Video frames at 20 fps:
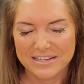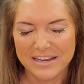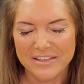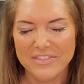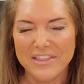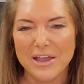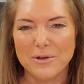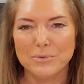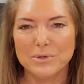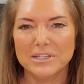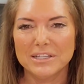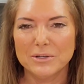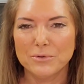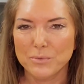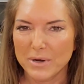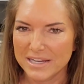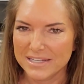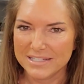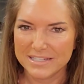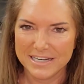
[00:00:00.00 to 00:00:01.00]
and that really
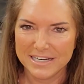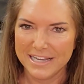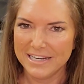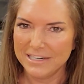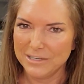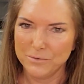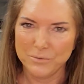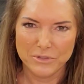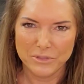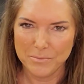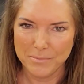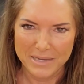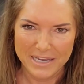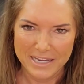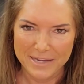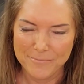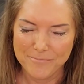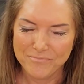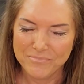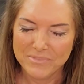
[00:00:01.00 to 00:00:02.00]
resonated with me.